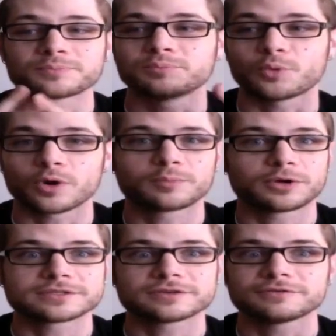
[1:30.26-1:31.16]
Boar
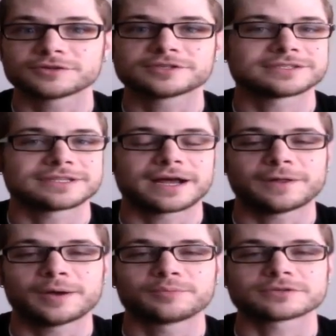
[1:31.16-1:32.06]
Bristle versus
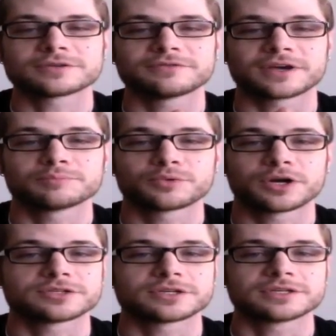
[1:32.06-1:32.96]
Nylon Bristle
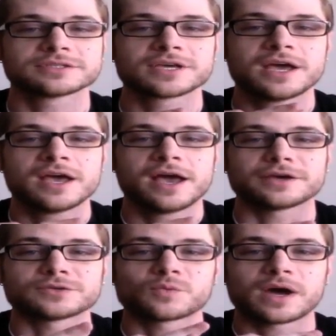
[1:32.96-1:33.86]
brushes,
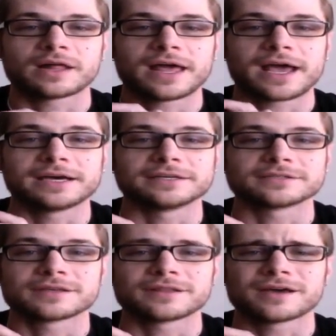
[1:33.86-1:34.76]
as well as
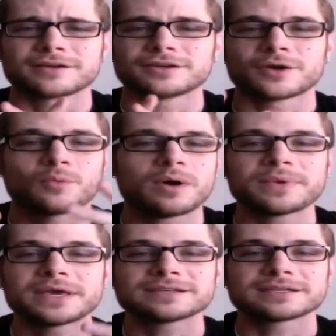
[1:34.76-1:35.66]
what
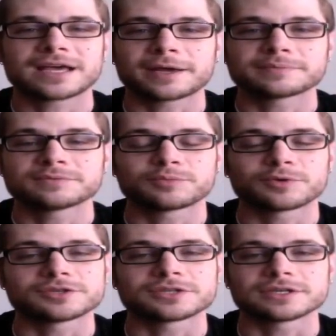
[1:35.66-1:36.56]
basic types of
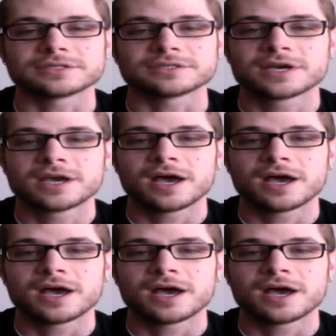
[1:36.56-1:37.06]
brushes